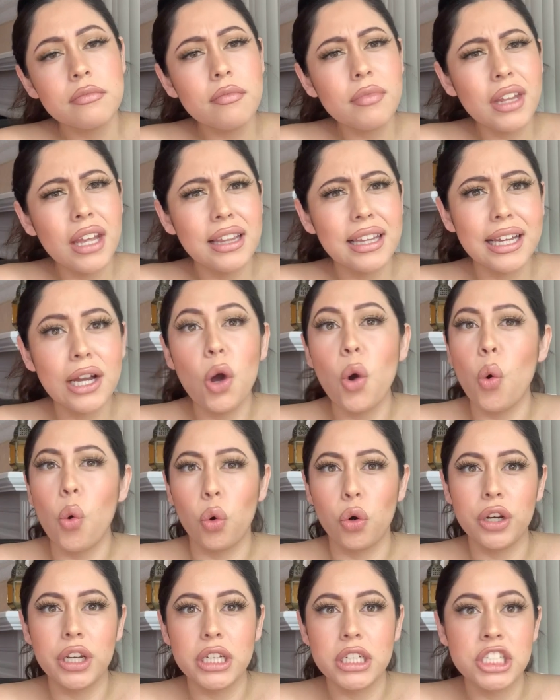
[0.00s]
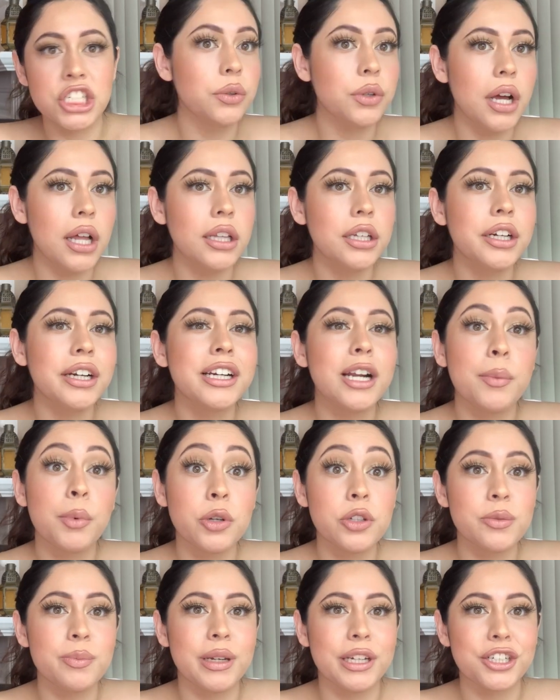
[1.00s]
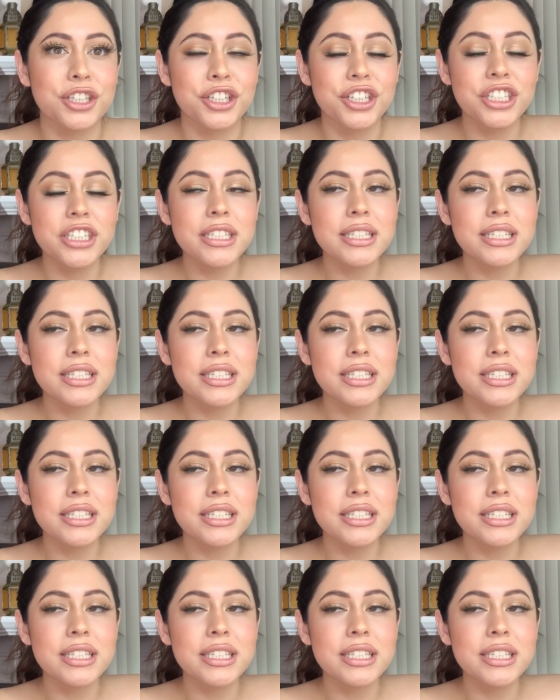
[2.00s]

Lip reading: like an orange color. And I'll post pictures.